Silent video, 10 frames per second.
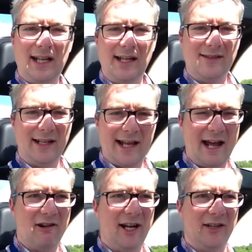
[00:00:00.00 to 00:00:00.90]
it's
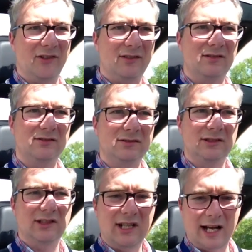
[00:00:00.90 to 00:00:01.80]
hilarious.
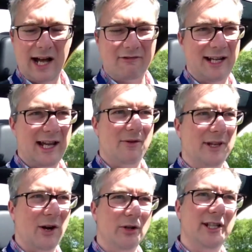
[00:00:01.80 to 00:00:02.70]
I really hope
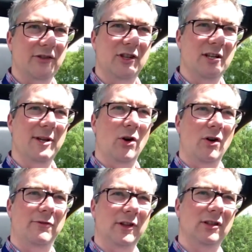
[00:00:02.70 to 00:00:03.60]
the audio is going to be
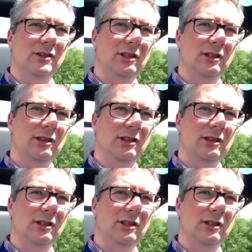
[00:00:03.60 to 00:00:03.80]
awful.